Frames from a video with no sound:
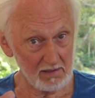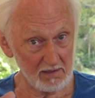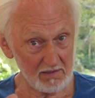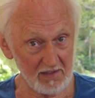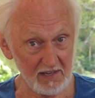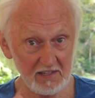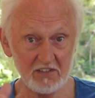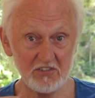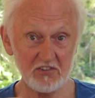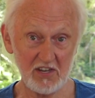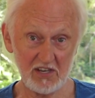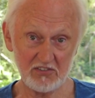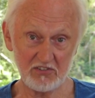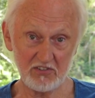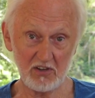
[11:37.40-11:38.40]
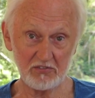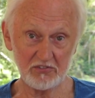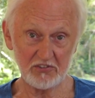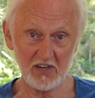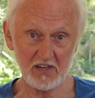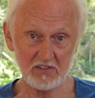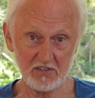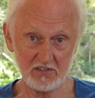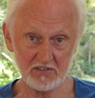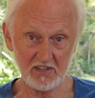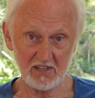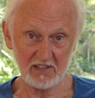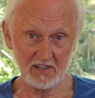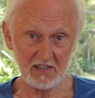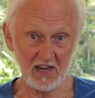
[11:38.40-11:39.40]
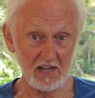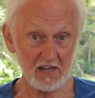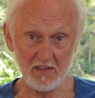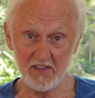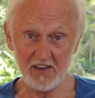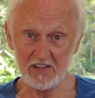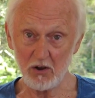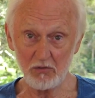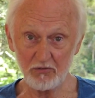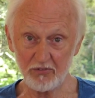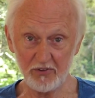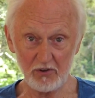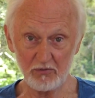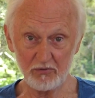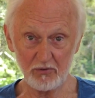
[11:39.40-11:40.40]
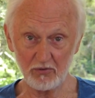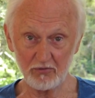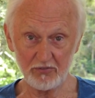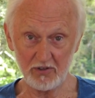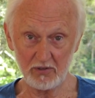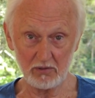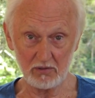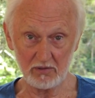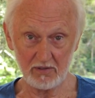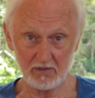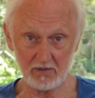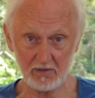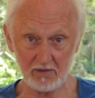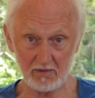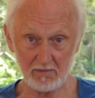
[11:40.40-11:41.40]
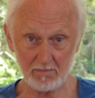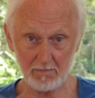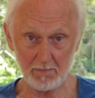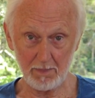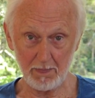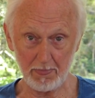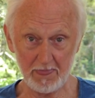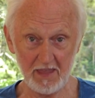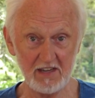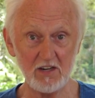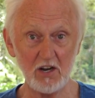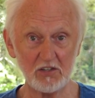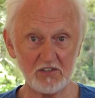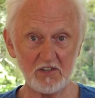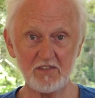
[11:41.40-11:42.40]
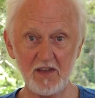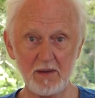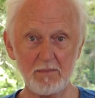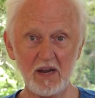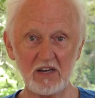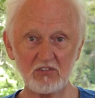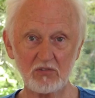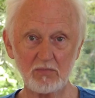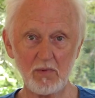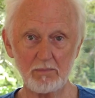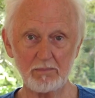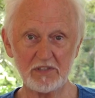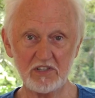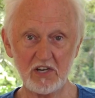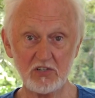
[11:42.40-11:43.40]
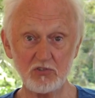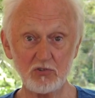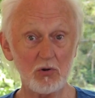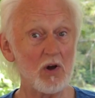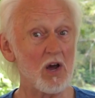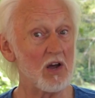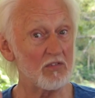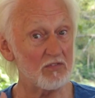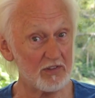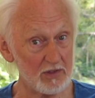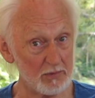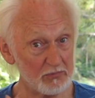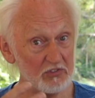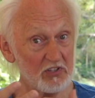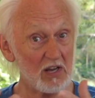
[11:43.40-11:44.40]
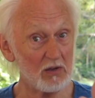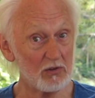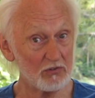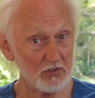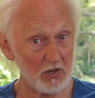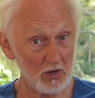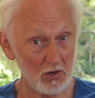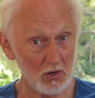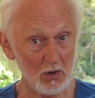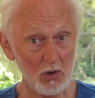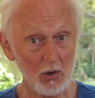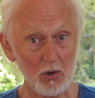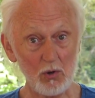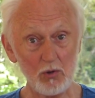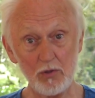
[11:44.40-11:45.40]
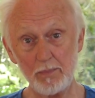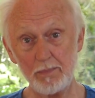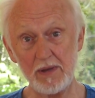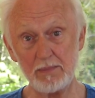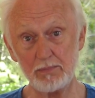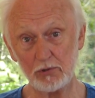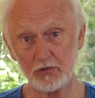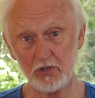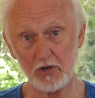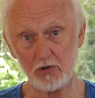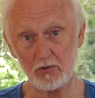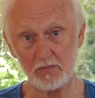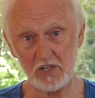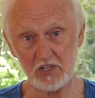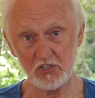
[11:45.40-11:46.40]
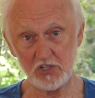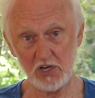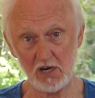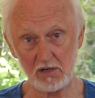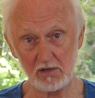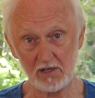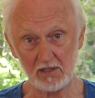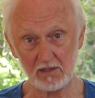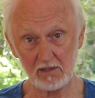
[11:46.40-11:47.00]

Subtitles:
then it's that self-centered thing again, and they don't feel fulfilled. They're not at their maximum potential for themselves or the people to whom they're sharing.